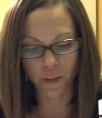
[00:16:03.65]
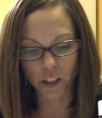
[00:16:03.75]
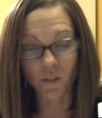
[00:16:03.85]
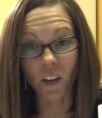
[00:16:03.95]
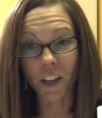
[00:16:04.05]

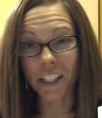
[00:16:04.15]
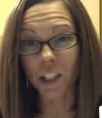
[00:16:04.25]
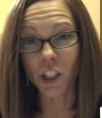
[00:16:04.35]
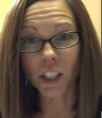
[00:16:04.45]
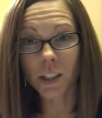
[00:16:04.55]
It's very
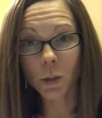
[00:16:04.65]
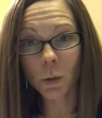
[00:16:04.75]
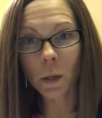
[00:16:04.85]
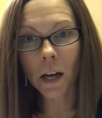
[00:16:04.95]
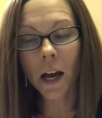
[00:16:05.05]

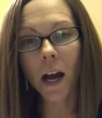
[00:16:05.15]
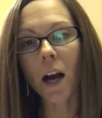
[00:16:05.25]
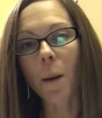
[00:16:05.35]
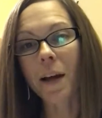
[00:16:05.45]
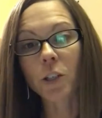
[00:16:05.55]
gentle.
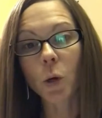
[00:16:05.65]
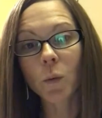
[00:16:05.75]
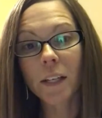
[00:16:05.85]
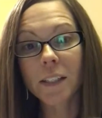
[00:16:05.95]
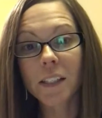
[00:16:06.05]
I
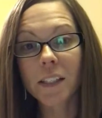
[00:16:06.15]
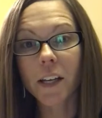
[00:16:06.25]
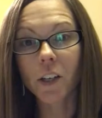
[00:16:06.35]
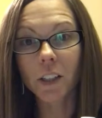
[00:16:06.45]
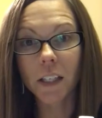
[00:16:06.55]
don't
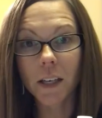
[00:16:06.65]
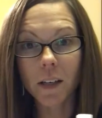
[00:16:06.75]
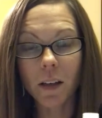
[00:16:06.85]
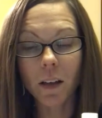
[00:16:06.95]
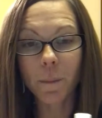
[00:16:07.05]
necessarily